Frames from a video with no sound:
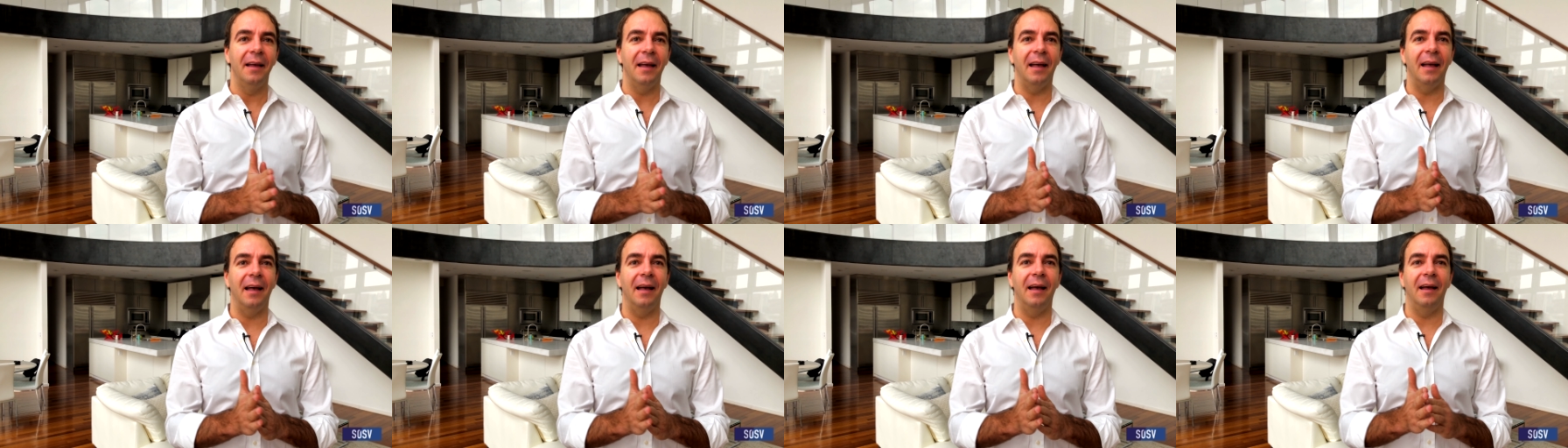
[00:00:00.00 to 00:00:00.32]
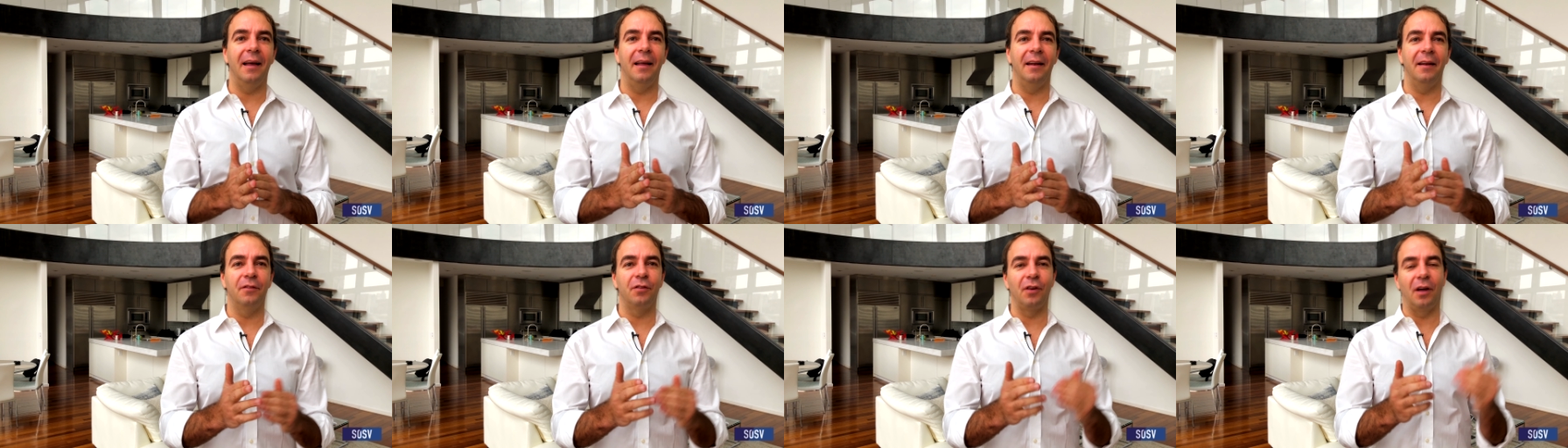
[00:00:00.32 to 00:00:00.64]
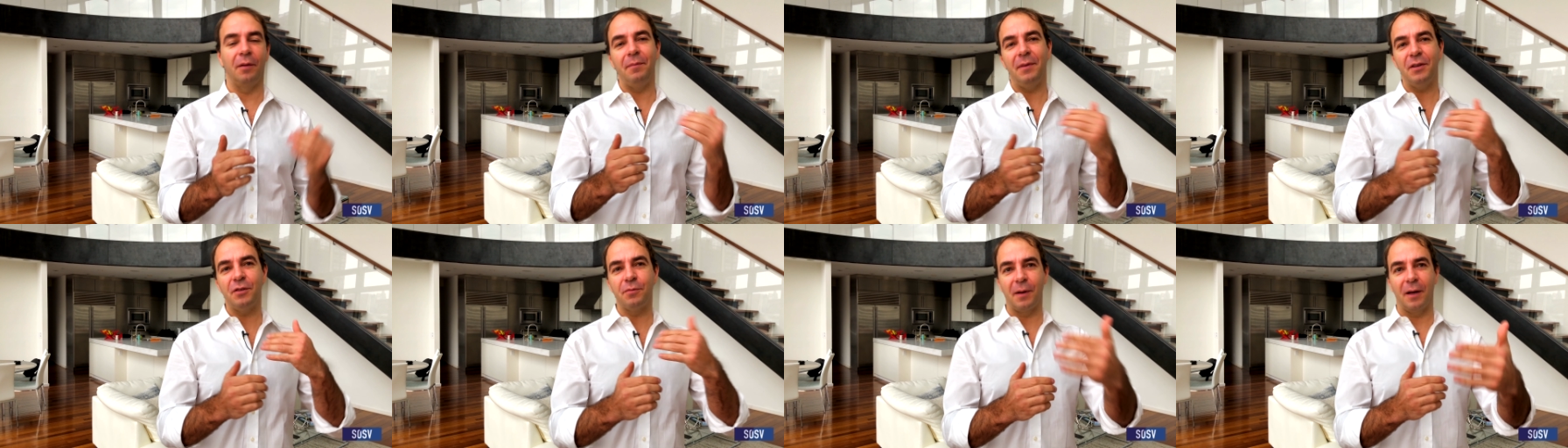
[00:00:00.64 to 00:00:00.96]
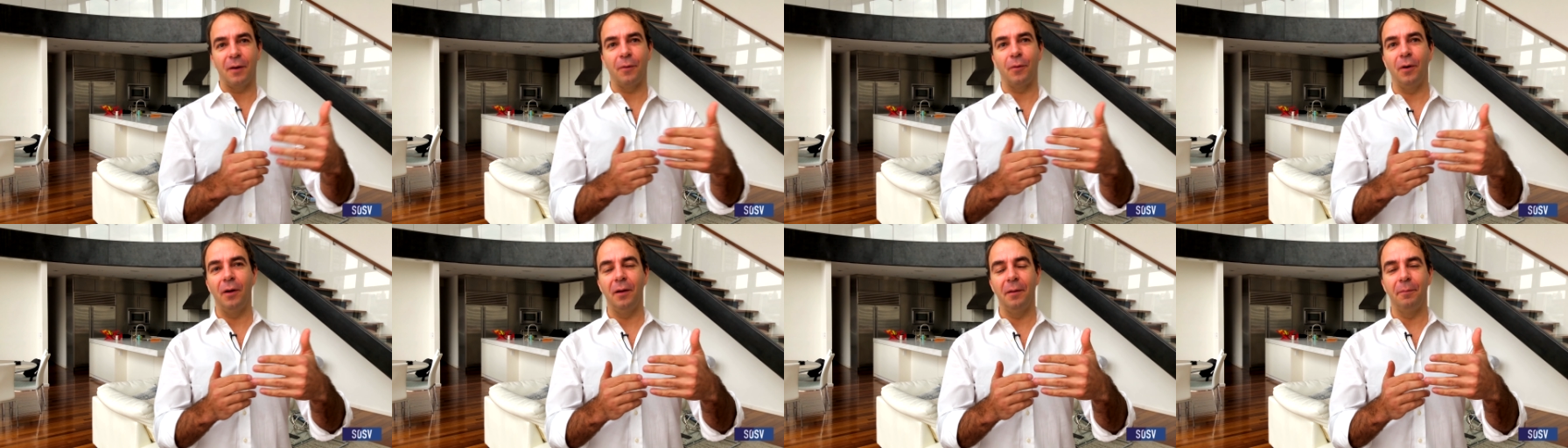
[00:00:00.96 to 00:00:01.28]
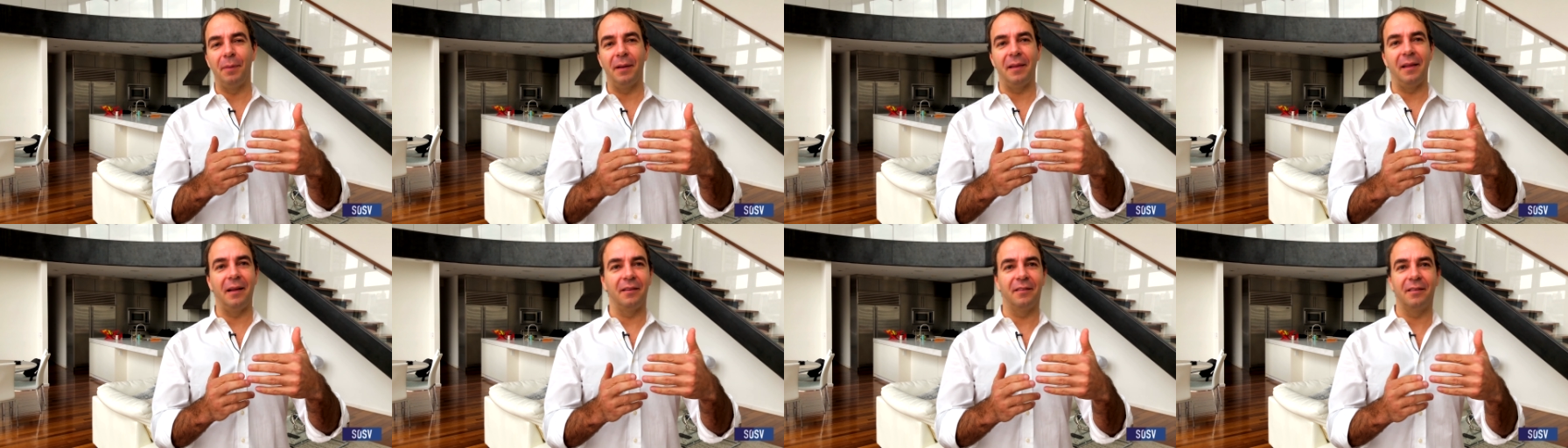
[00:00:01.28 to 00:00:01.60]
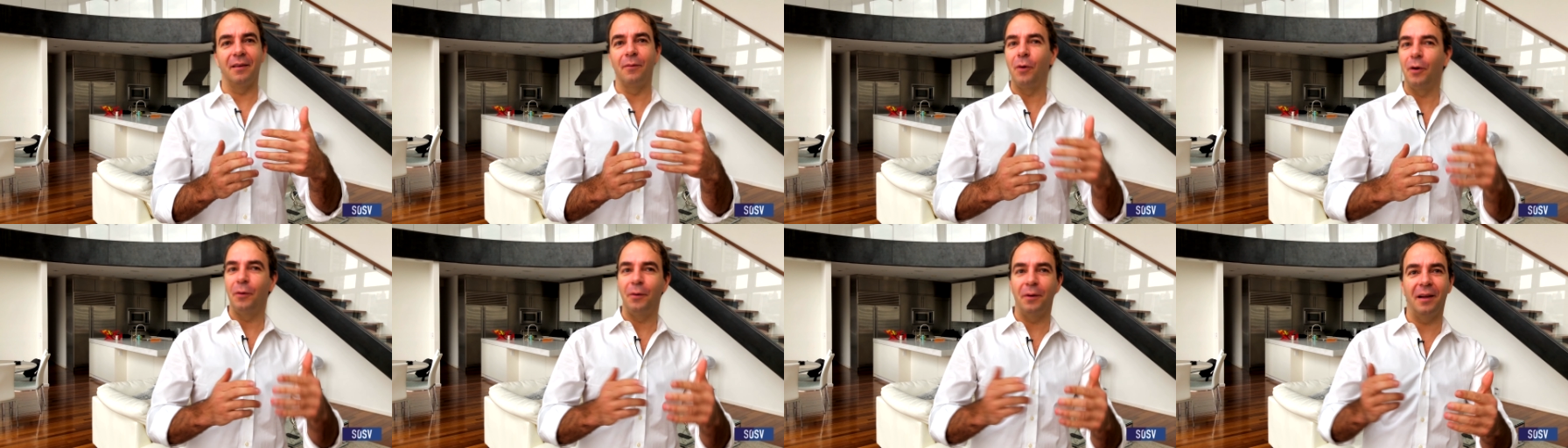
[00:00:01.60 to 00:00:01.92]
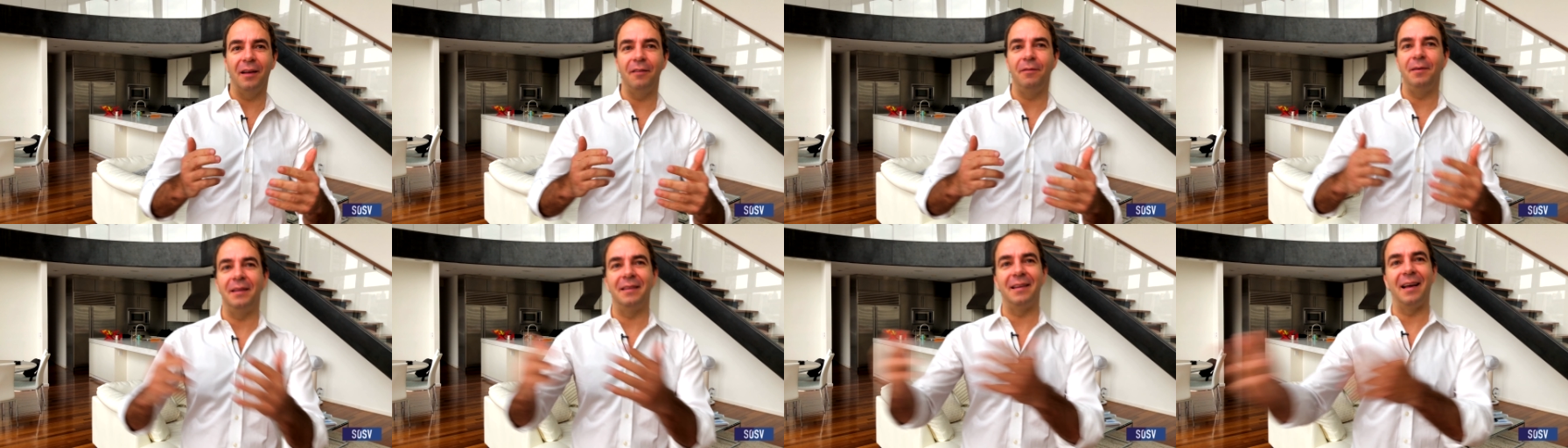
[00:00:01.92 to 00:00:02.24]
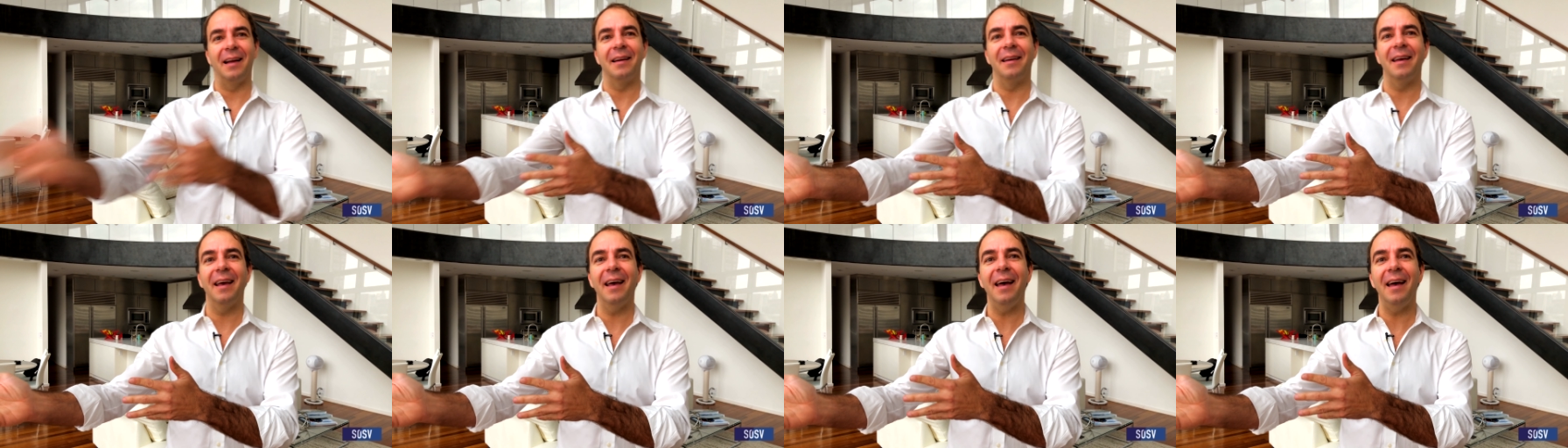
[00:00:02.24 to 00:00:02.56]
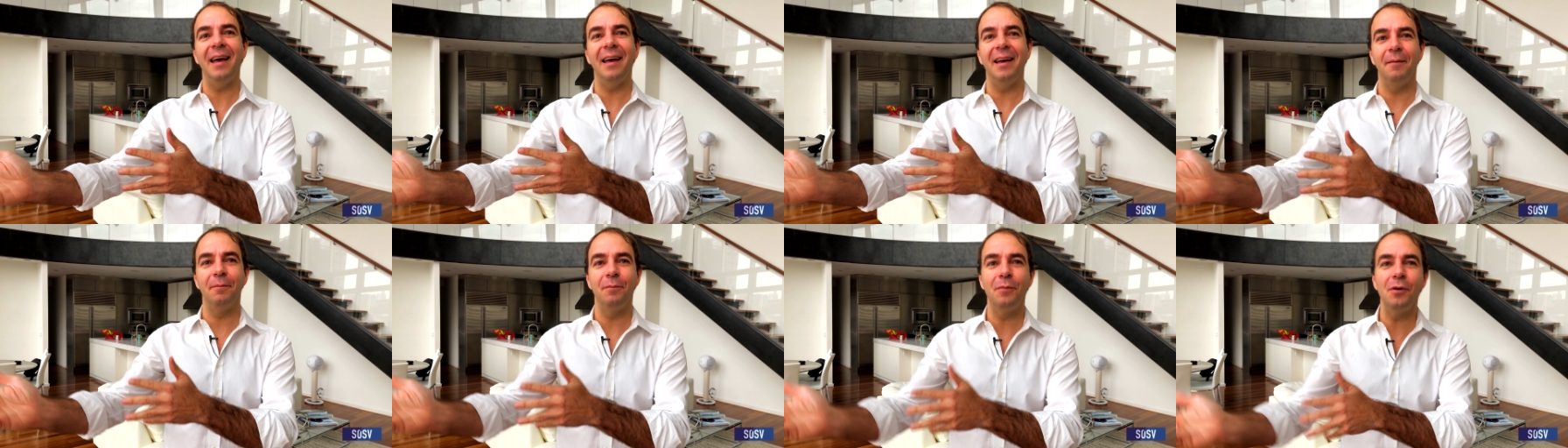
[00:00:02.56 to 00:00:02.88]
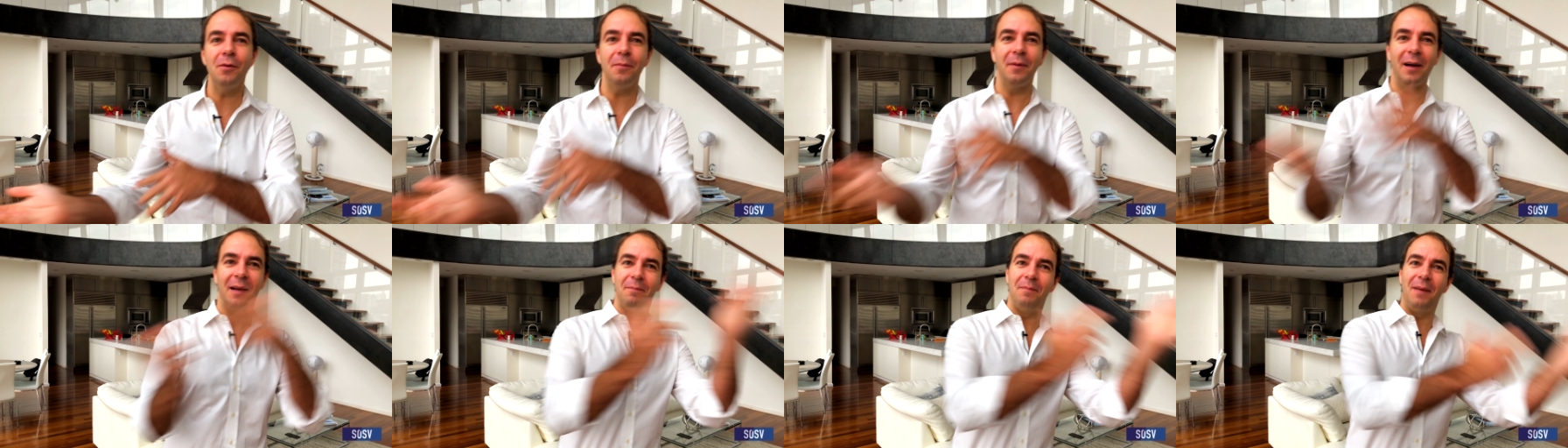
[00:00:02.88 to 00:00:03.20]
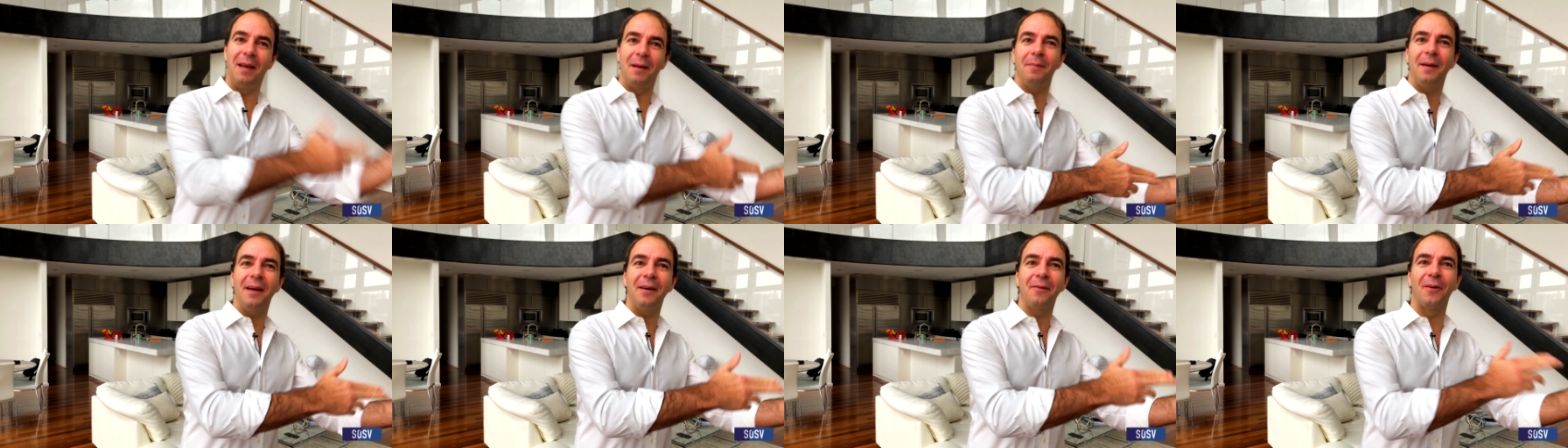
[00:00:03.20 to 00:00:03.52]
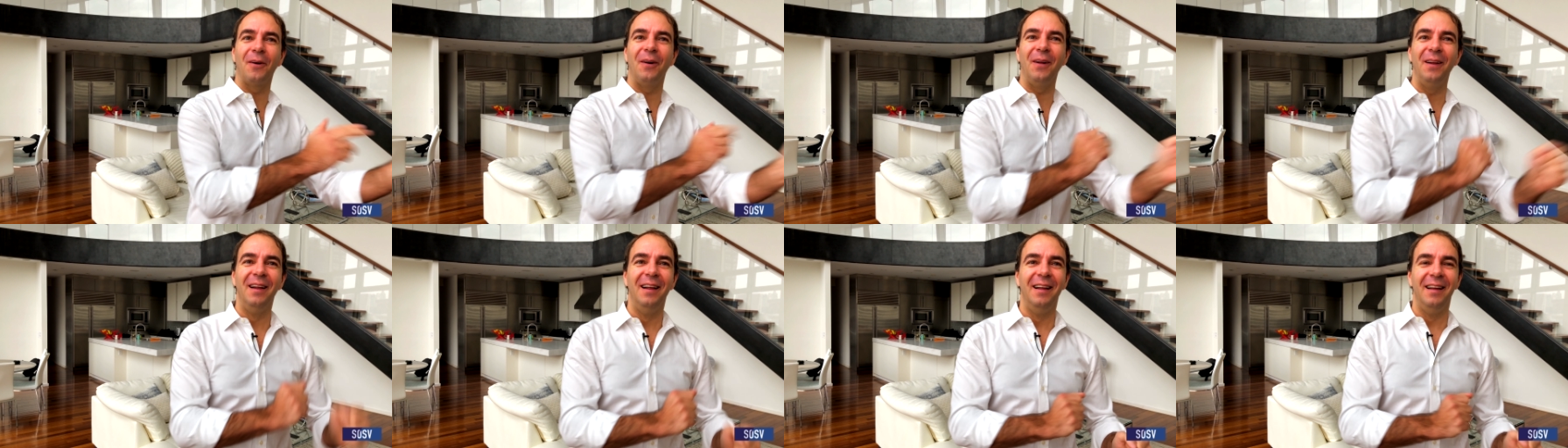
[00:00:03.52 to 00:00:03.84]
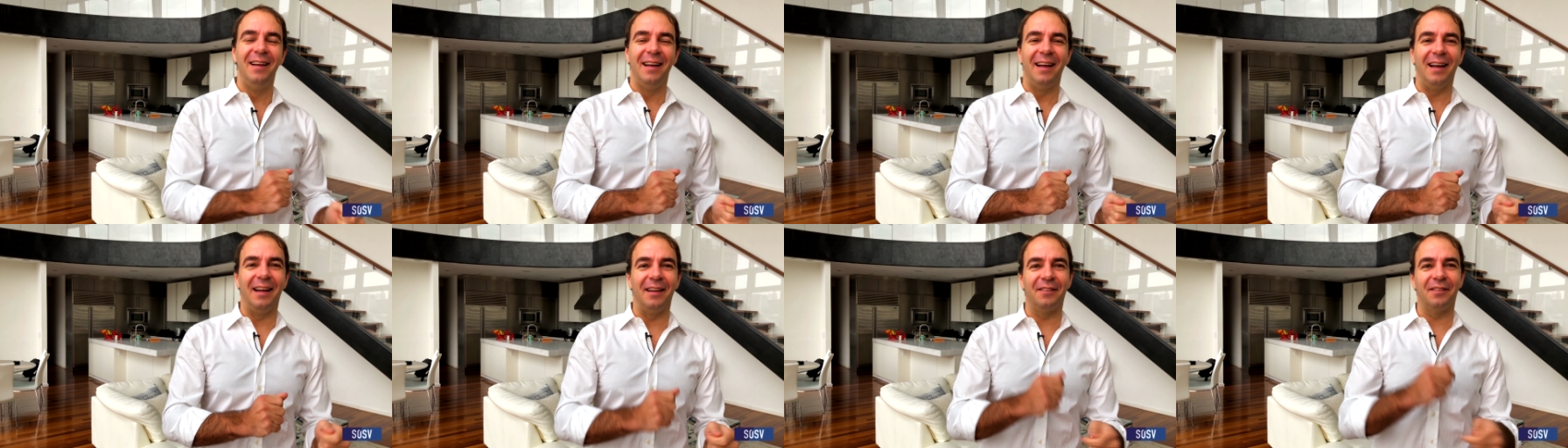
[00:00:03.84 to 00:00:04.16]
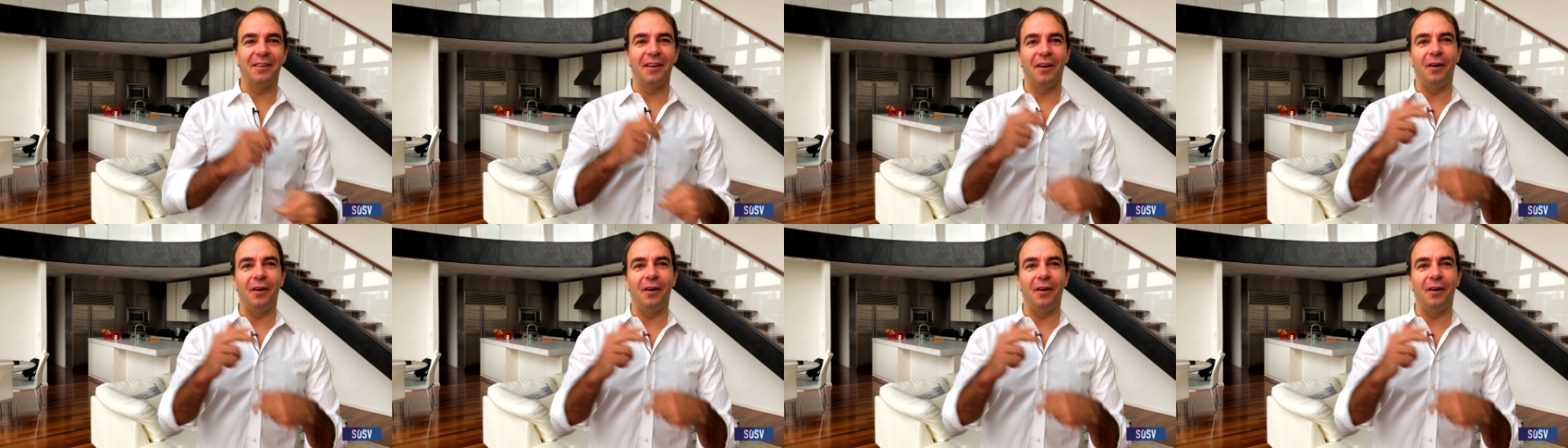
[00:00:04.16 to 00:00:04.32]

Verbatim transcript: And so I'd miss payroll, but then someone would give me ten K and boom, I'd make payroll. And